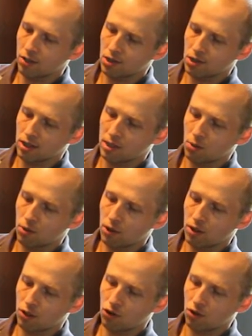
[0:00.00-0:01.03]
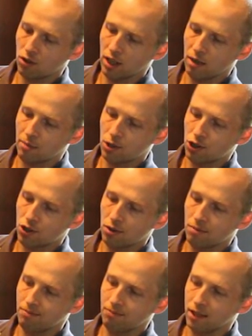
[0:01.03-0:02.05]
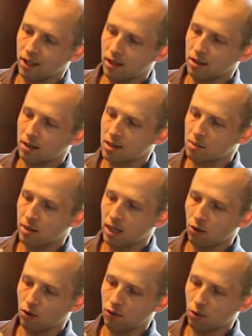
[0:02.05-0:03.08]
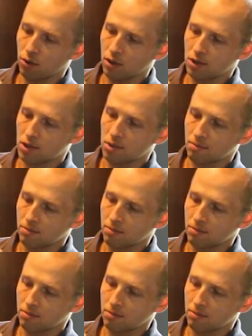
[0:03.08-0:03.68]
so that's where you control the aperture, and it's manual focus.